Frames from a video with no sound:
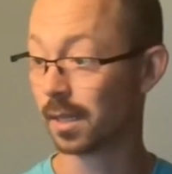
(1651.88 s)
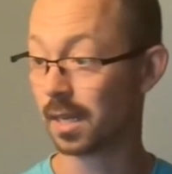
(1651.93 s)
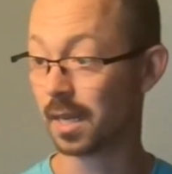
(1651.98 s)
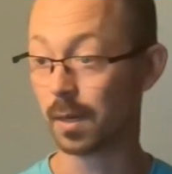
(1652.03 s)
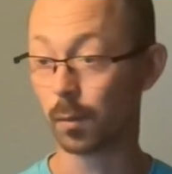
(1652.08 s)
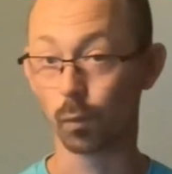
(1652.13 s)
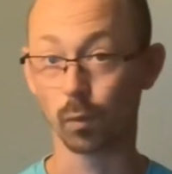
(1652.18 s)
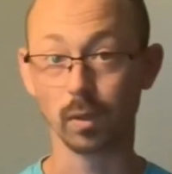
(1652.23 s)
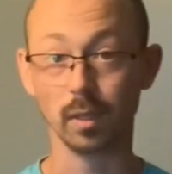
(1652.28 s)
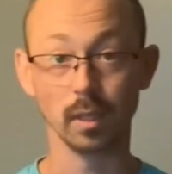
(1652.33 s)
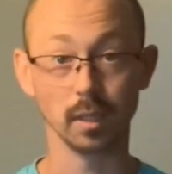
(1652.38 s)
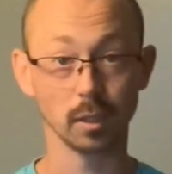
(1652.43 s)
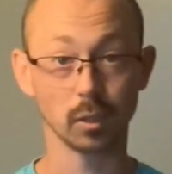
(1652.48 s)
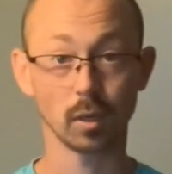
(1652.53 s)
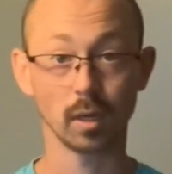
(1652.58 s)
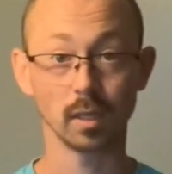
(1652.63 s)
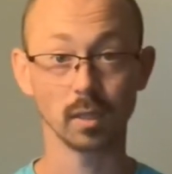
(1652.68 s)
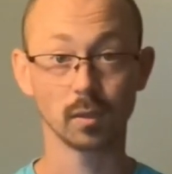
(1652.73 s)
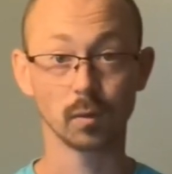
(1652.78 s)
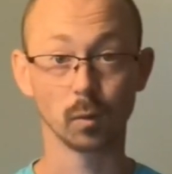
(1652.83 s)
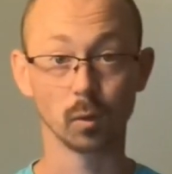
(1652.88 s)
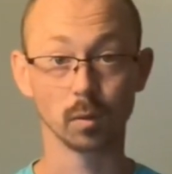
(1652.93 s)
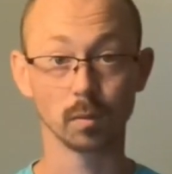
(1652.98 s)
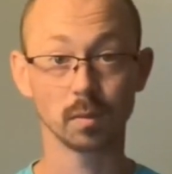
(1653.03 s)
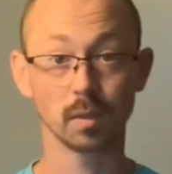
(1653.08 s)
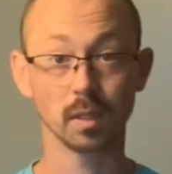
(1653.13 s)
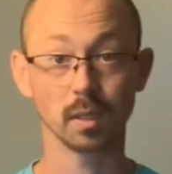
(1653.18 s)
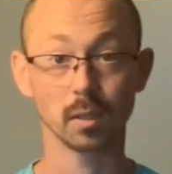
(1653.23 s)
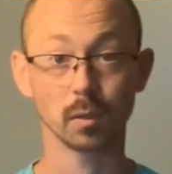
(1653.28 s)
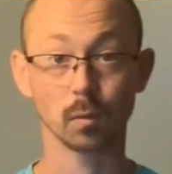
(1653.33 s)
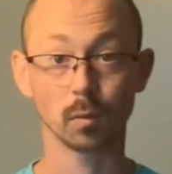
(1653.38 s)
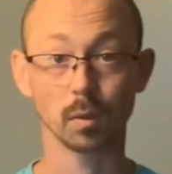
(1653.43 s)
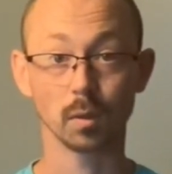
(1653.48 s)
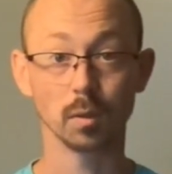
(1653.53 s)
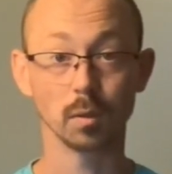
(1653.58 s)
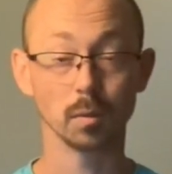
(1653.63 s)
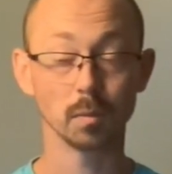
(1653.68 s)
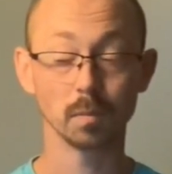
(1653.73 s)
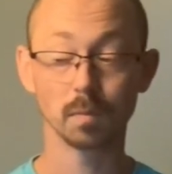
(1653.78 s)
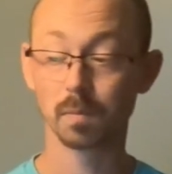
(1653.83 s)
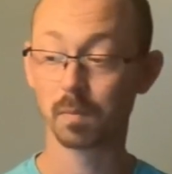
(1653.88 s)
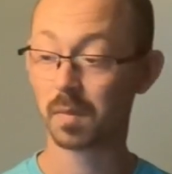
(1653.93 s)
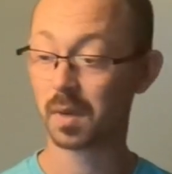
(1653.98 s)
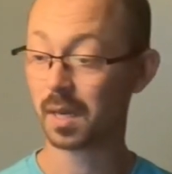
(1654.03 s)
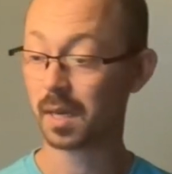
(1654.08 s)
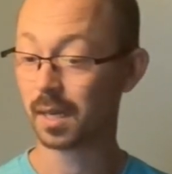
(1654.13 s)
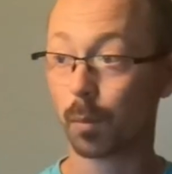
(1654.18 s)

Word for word: It really transforms this room.